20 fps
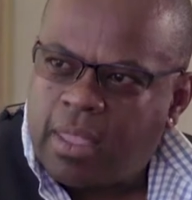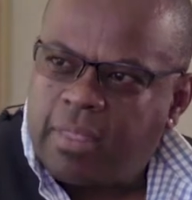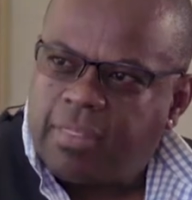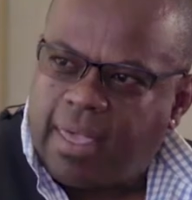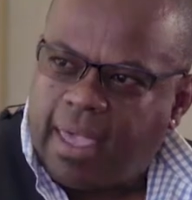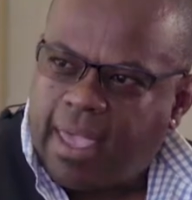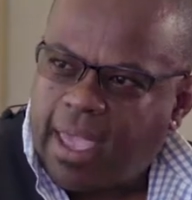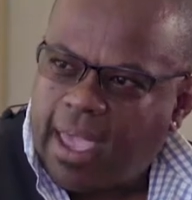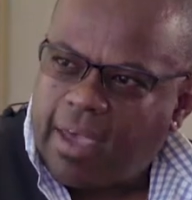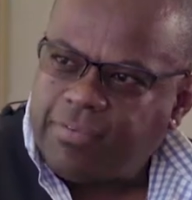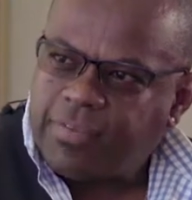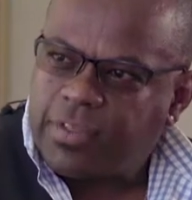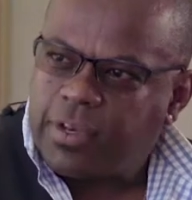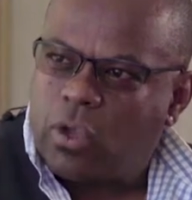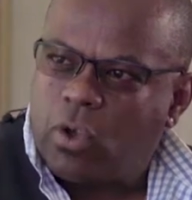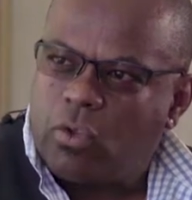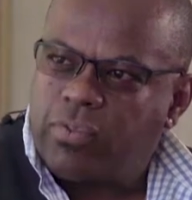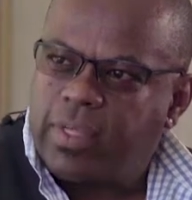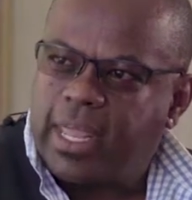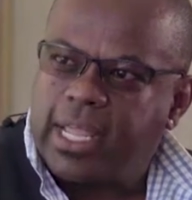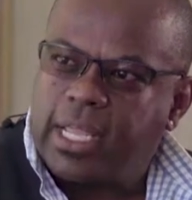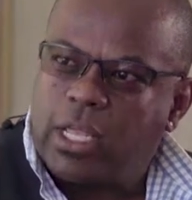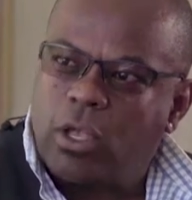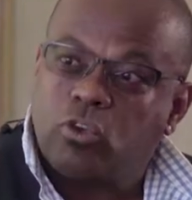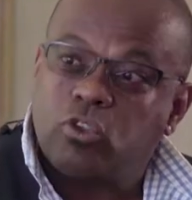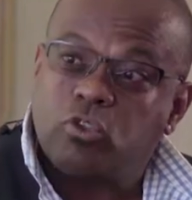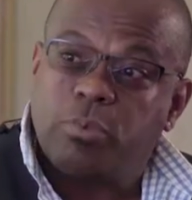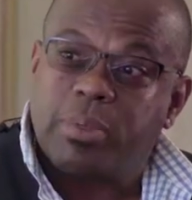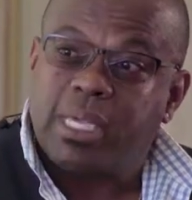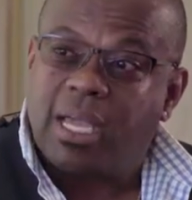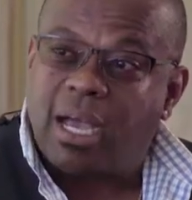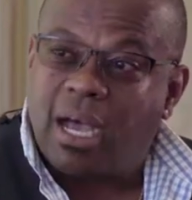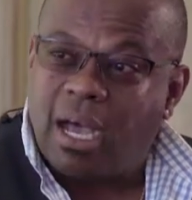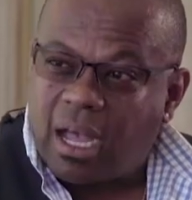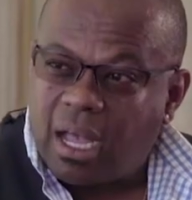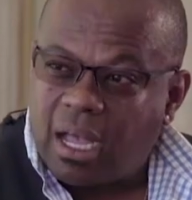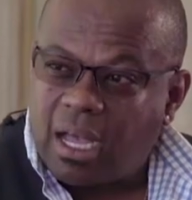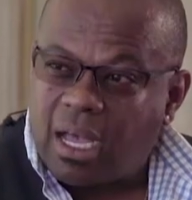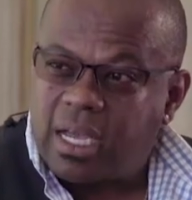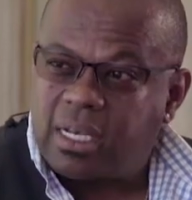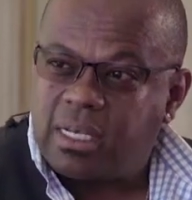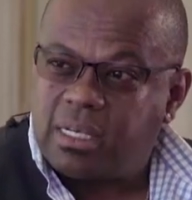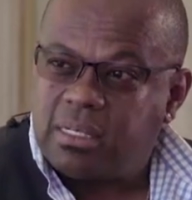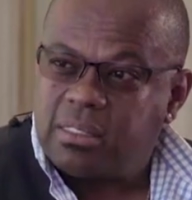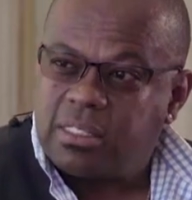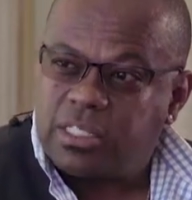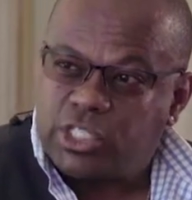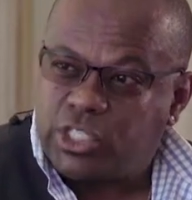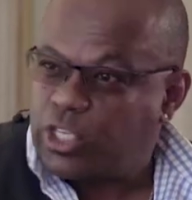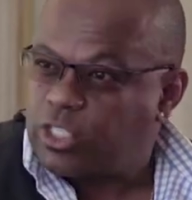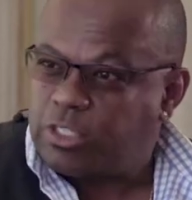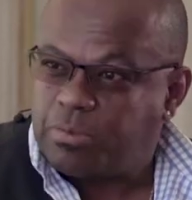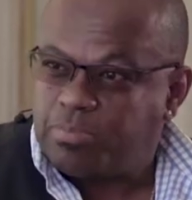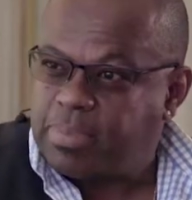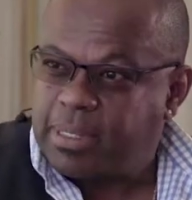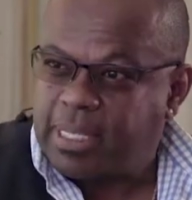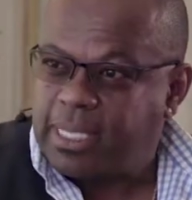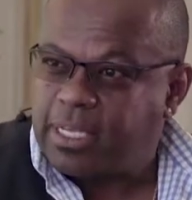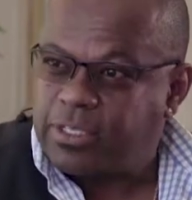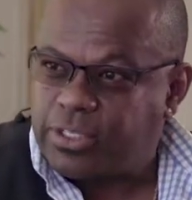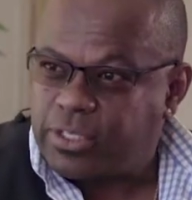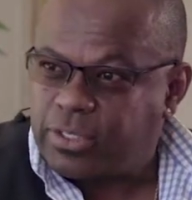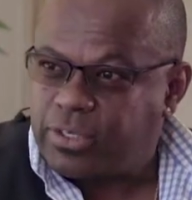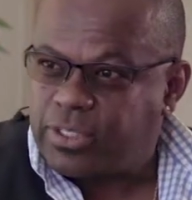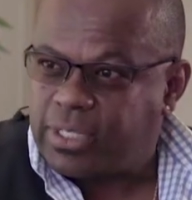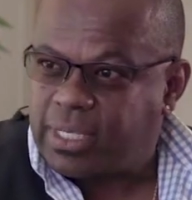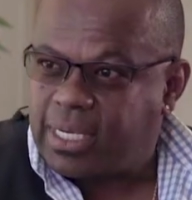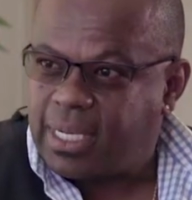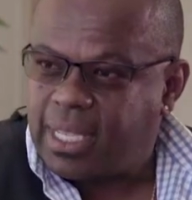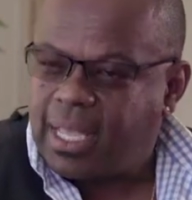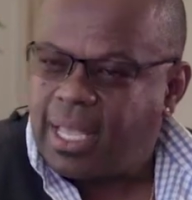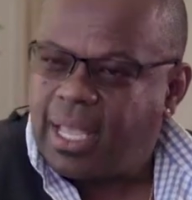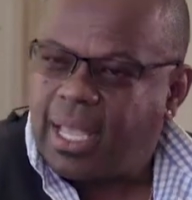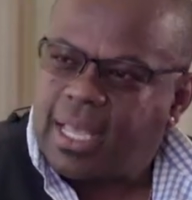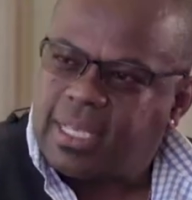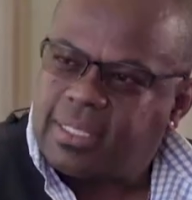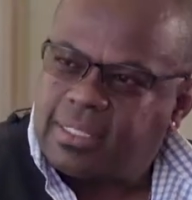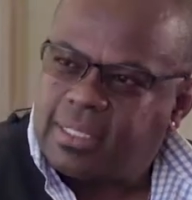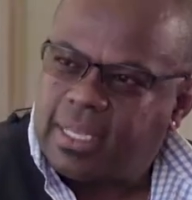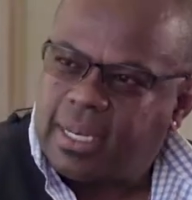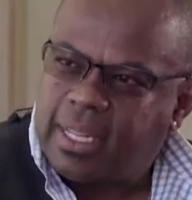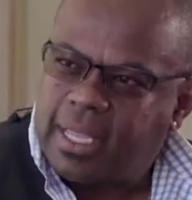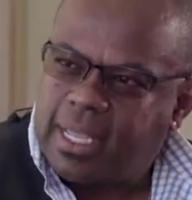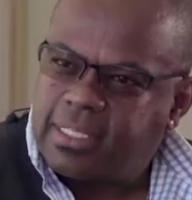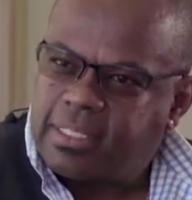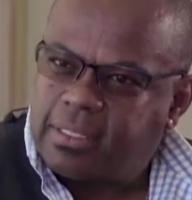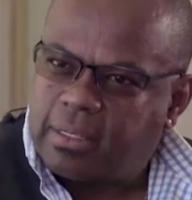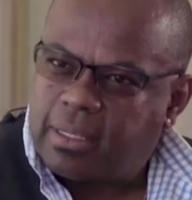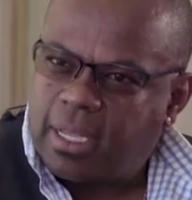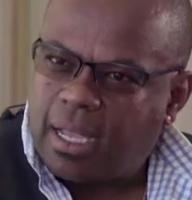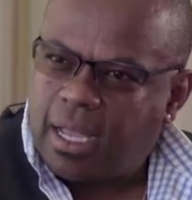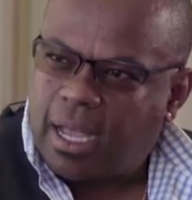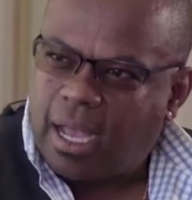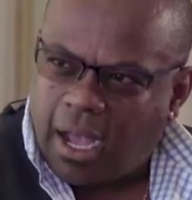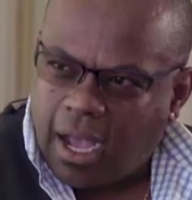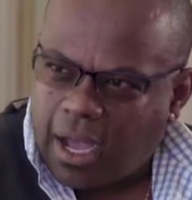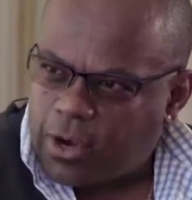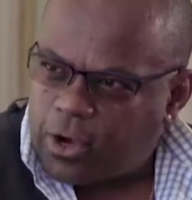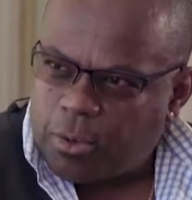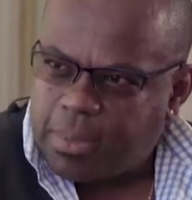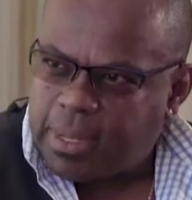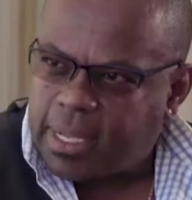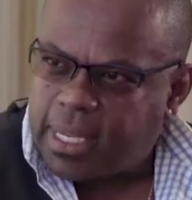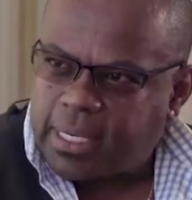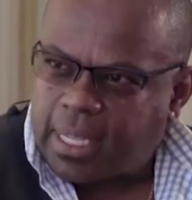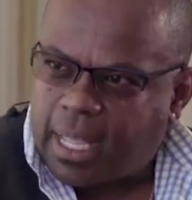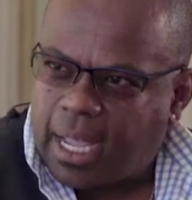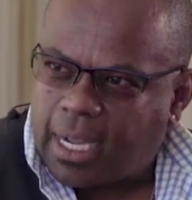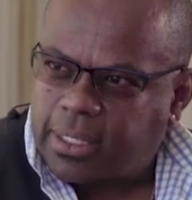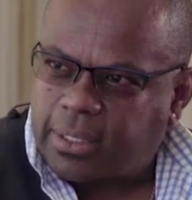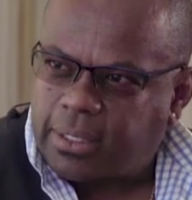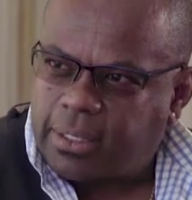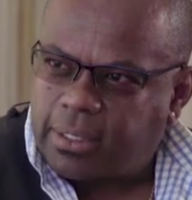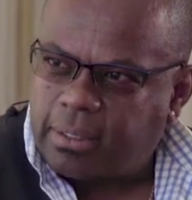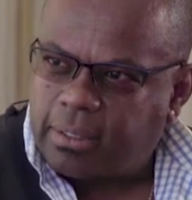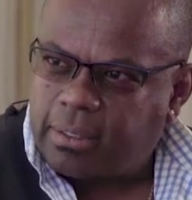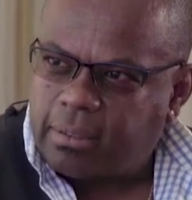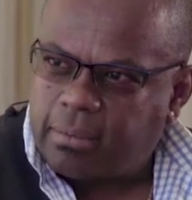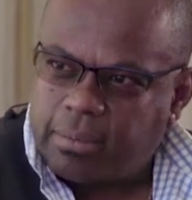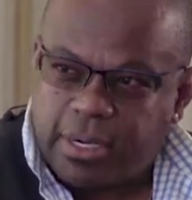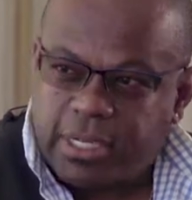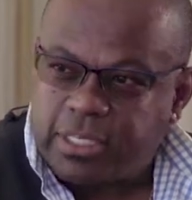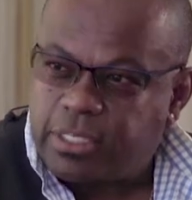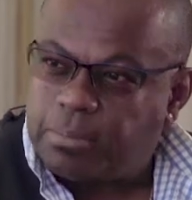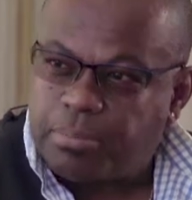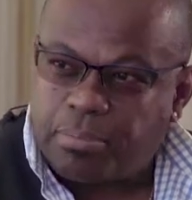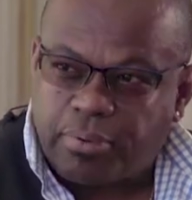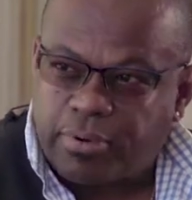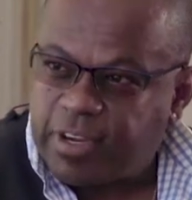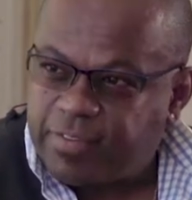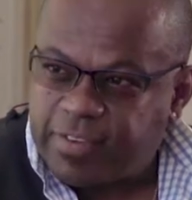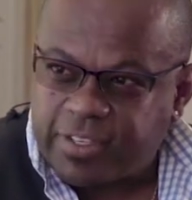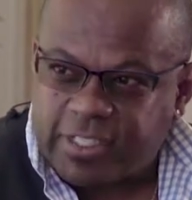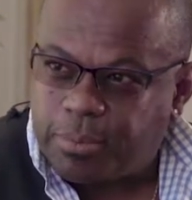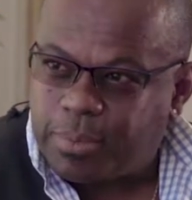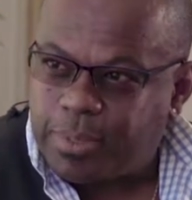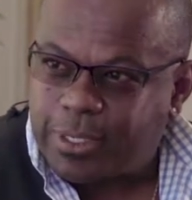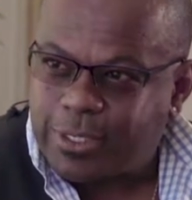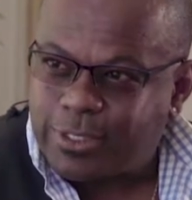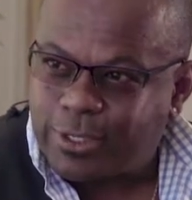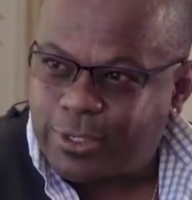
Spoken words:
They have to know that it goes beyond just being a surgeon. I said, it's an honor to be a doctor, but it's a privilege to be a